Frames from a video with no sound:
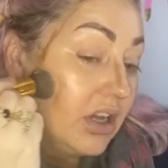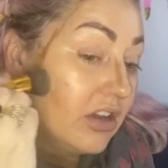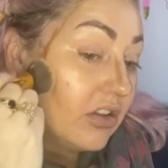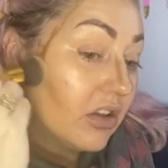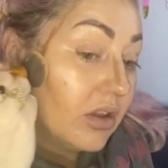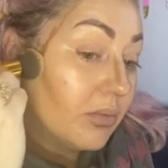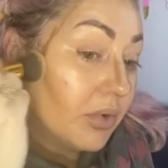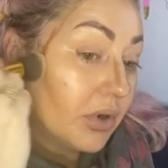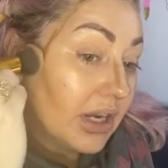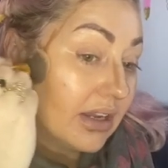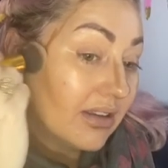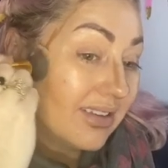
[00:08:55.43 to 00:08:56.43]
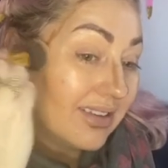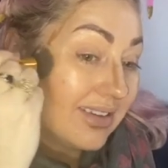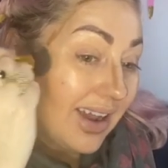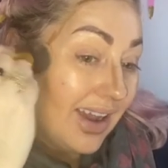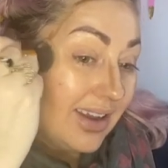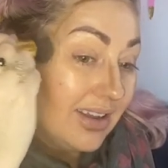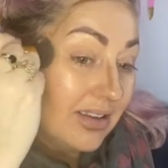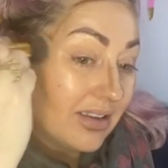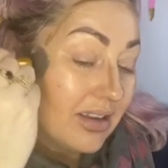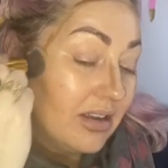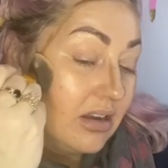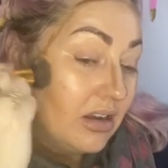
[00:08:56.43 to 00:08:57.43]
so the product stays
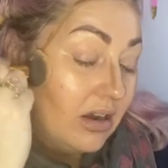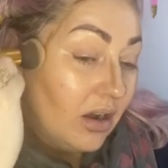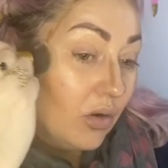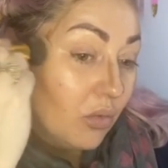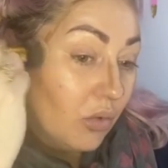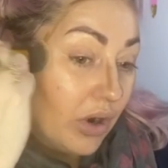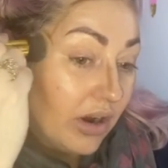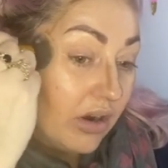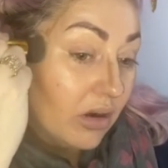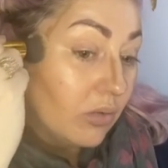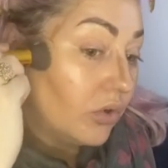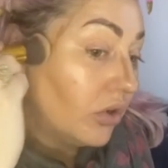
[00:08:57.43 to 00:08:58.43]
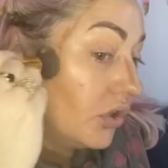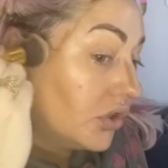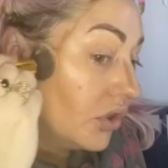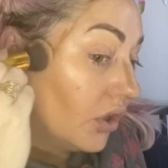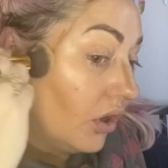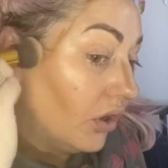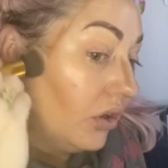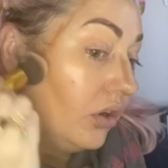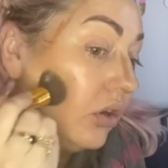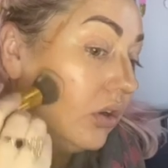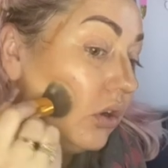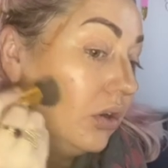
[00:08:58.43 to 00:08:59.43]
where I want it to go.
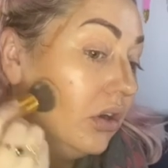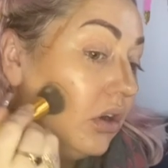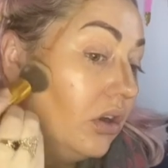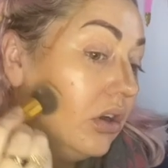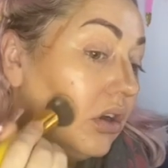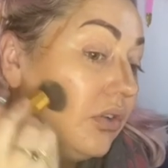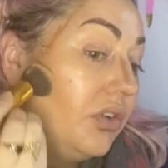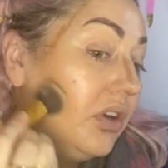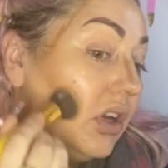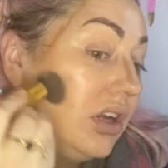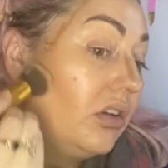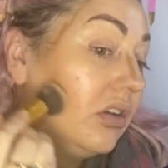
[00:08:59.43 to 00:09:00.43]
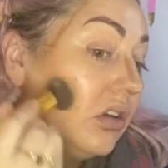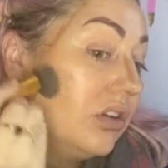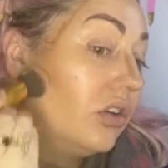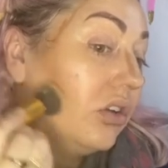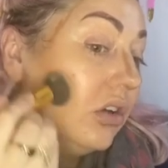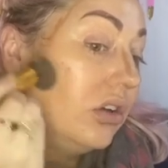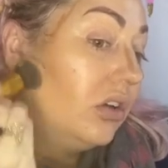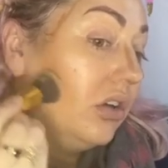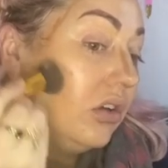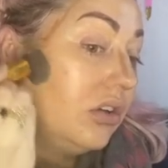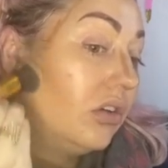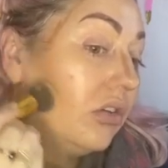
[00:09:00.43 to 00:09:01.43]
If you need to, you
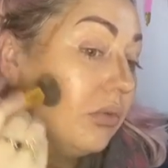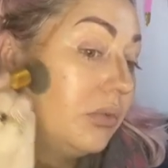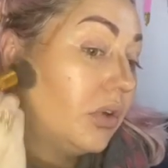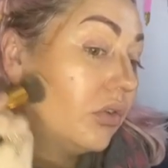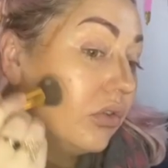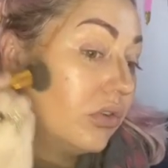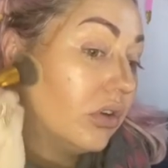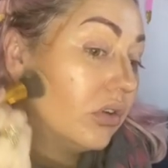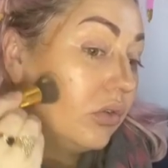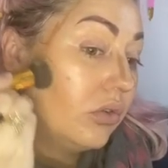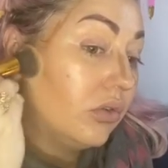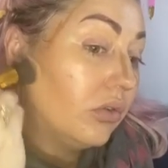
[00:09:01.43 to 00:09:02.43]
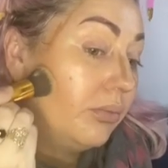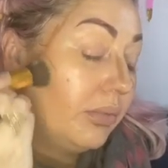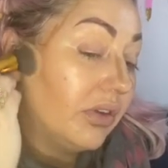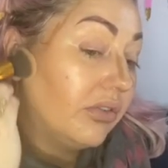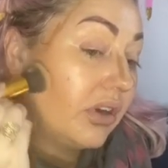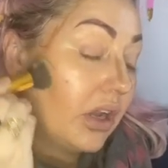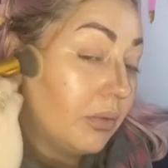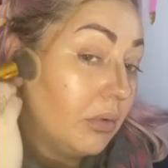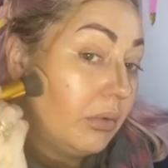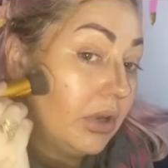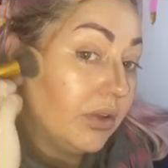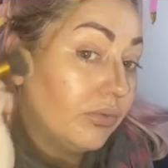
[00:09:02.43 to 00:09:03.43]
can do some little circles, buff it up a
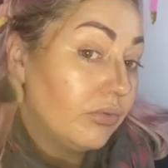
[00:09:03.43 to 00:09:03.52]
bit.